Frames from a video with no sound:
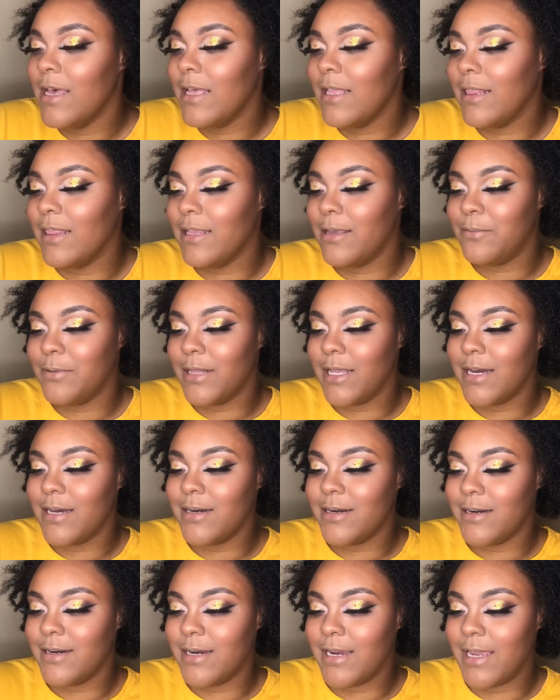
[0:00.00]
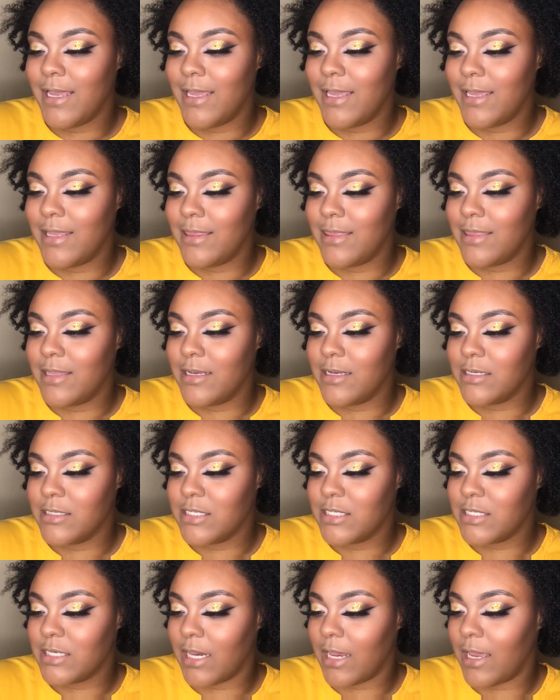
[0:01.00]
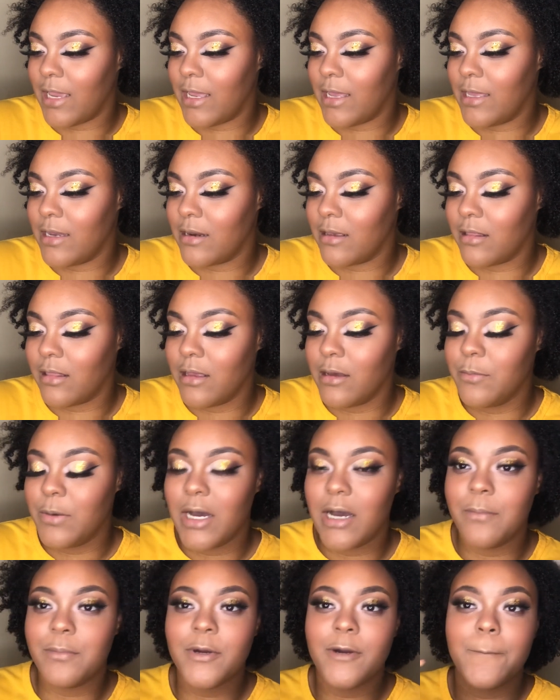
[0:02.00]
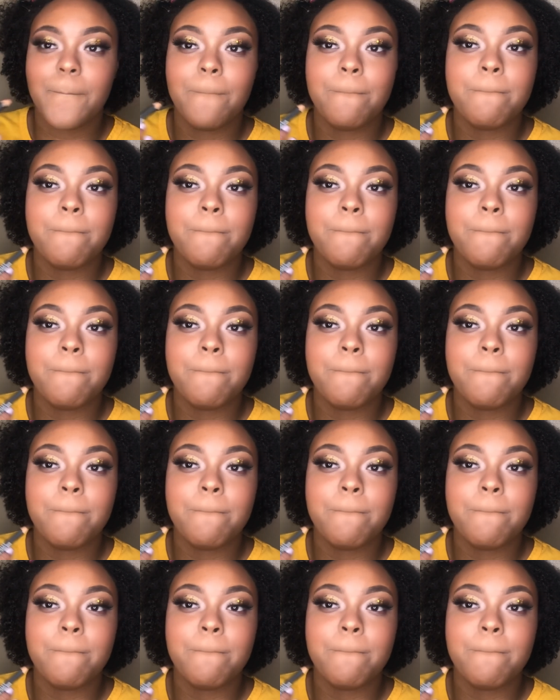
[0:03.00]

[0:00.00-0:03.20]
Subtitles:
lip liner in the shade Club Hopper.